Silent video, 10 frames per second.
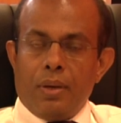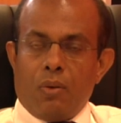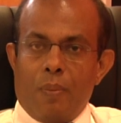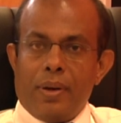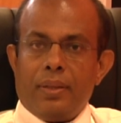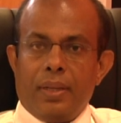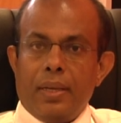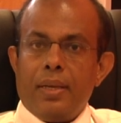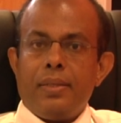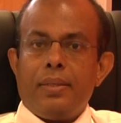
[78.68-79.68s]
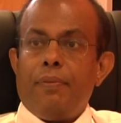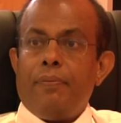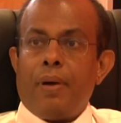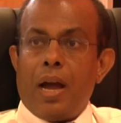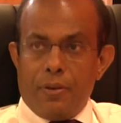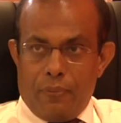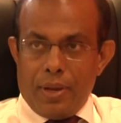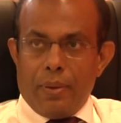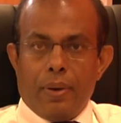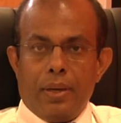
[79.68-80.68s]
the common thing is the high
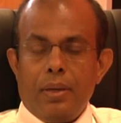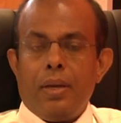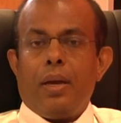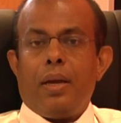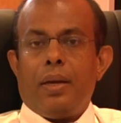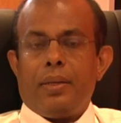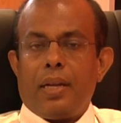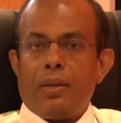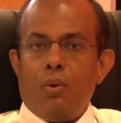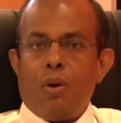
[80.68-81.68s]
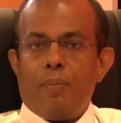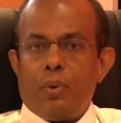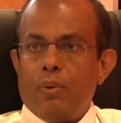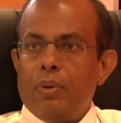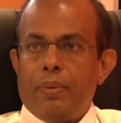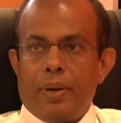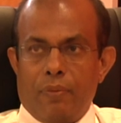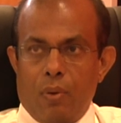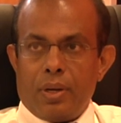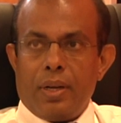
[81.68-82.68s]
fever. It can go up to even
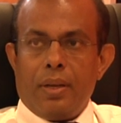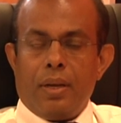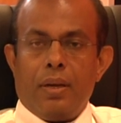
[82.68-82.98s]
40